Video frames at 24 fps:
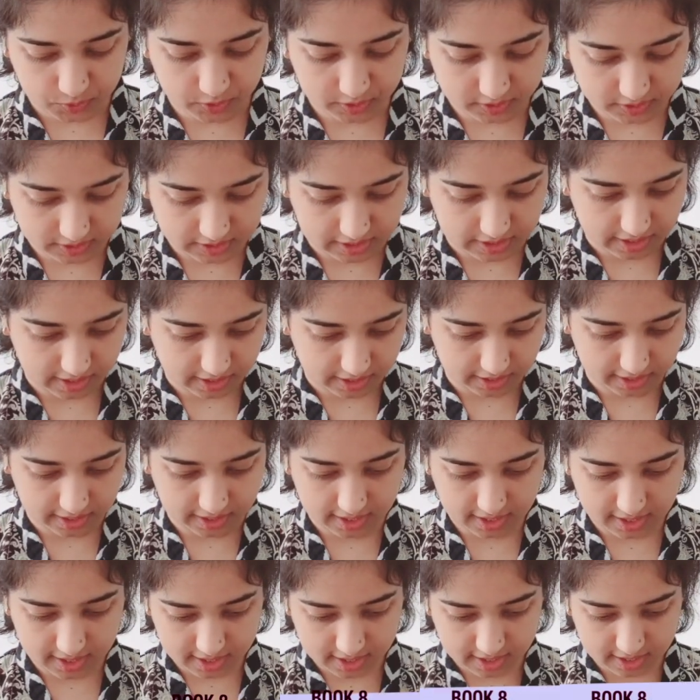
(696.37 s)
book that I
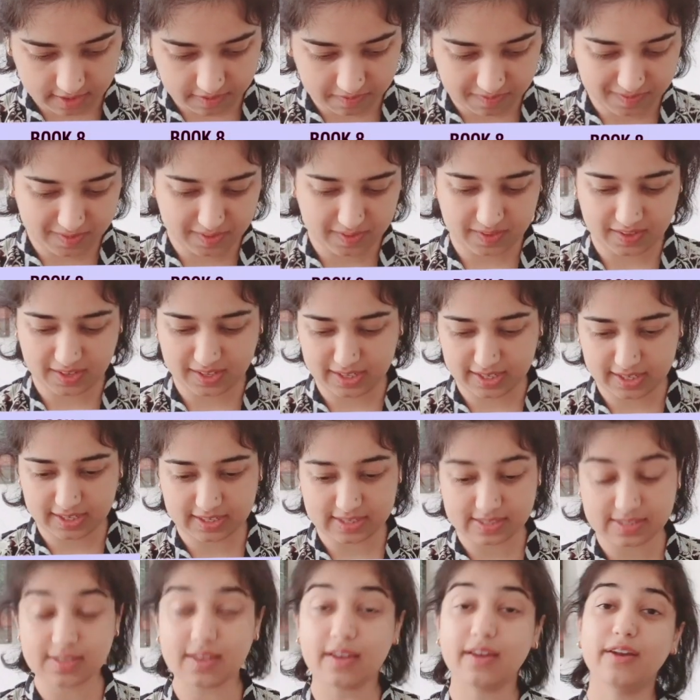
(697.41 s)
have
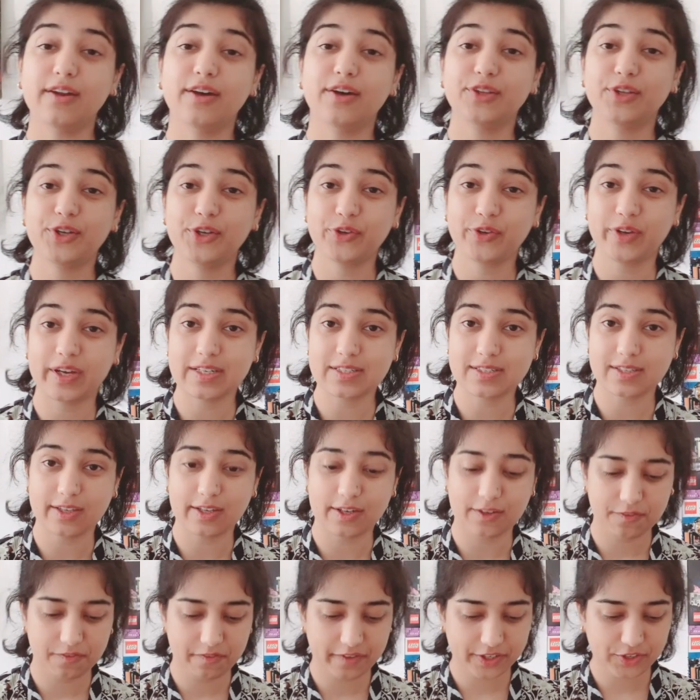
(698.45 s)
is another
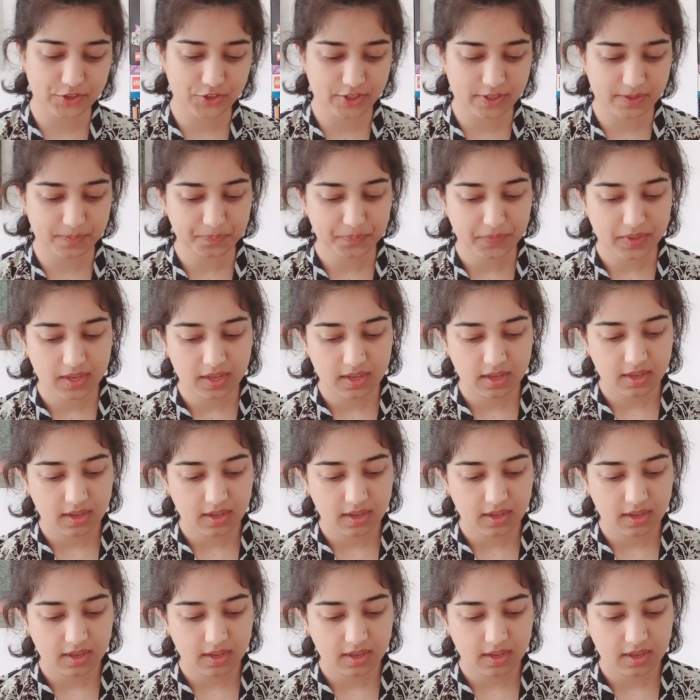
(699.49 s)
translator fiction.